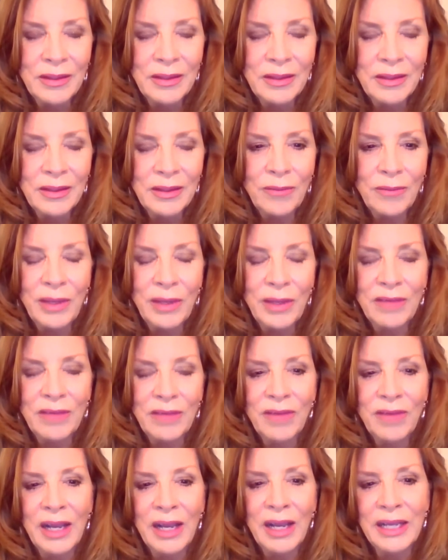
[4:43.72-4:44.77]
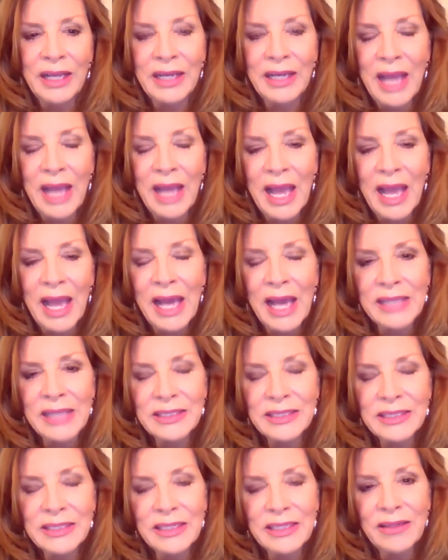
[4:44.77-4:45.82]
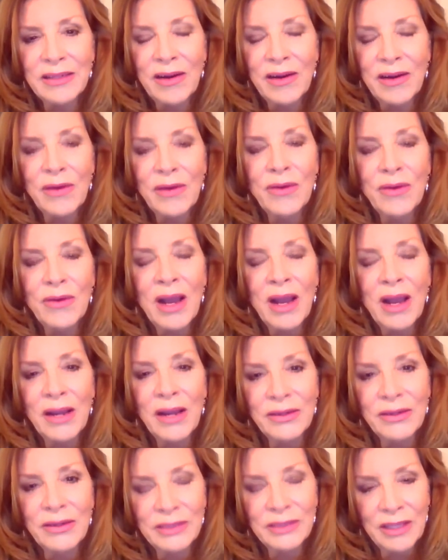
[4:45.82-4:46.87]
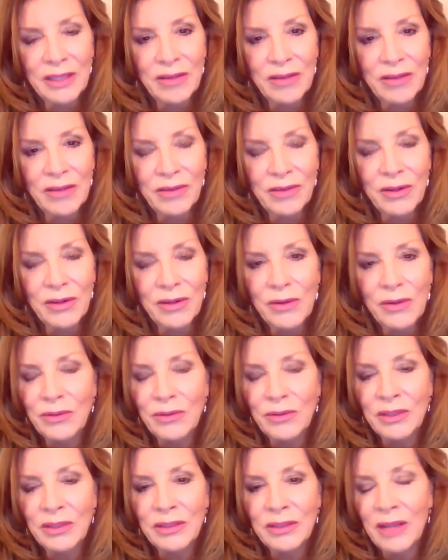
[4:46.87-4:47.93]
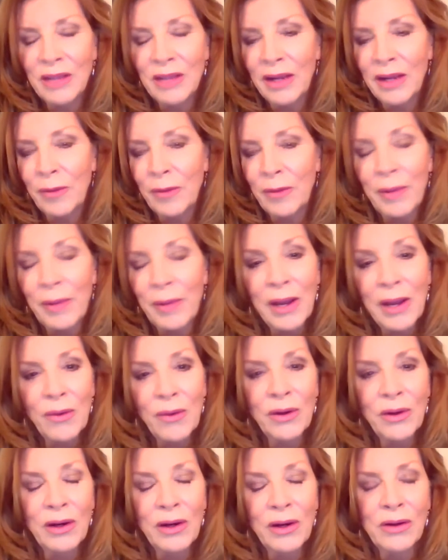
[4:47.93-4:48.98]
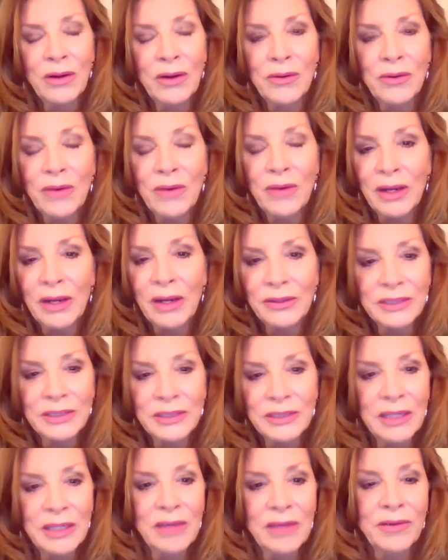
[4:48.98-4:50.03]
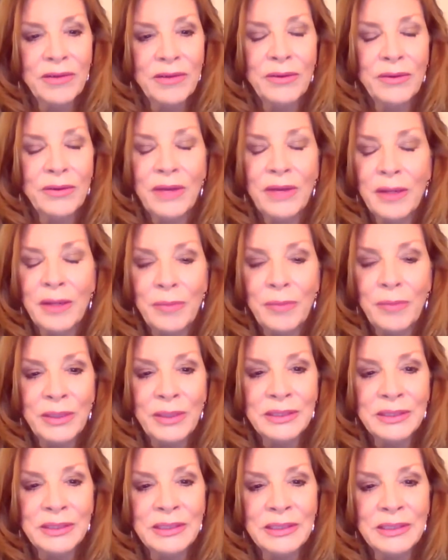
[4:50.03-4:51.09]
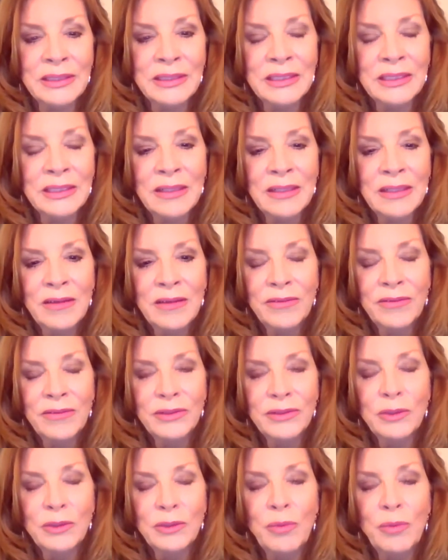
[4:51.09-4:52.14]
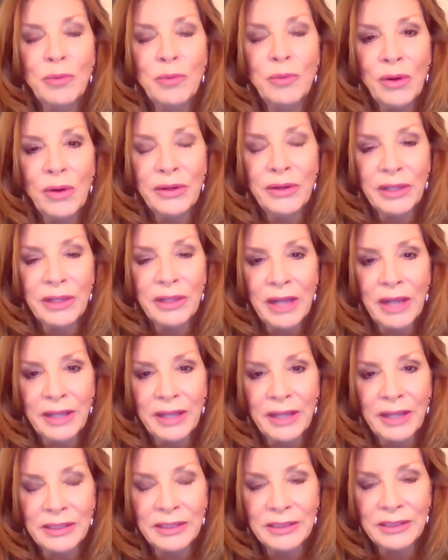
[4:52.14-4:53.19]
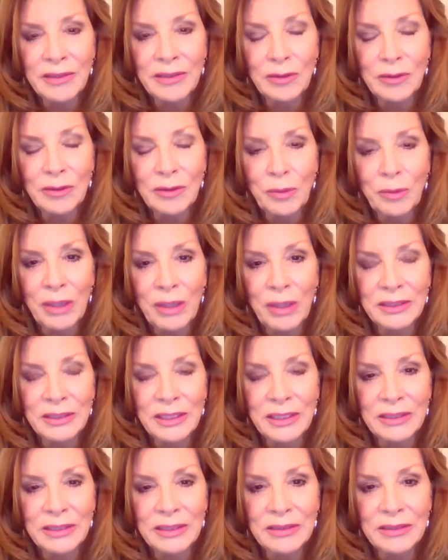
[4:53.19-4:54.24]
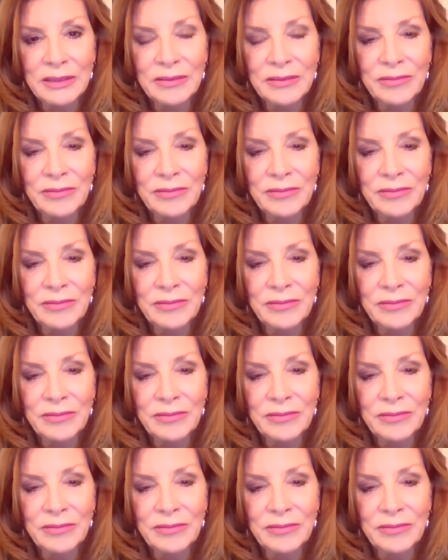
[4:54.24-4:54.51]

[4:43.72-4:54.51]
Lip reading: And we invite and ask our own higher self, our own higher power, our own higher self, our own I am presence for support and guidance in this process.